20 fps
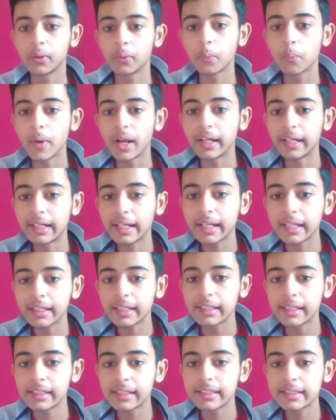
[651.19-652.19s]

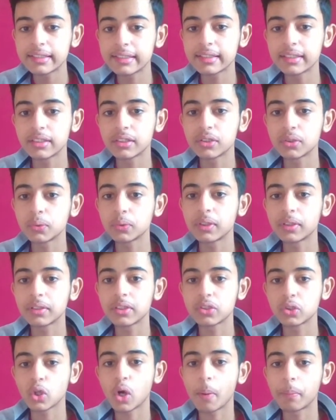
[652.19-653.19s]
ventricles do the
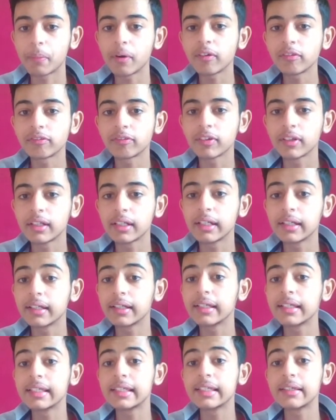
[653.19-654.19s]
job of
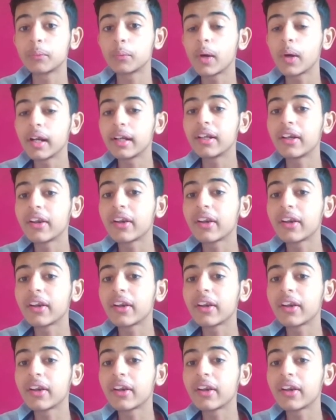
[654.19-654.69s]
what?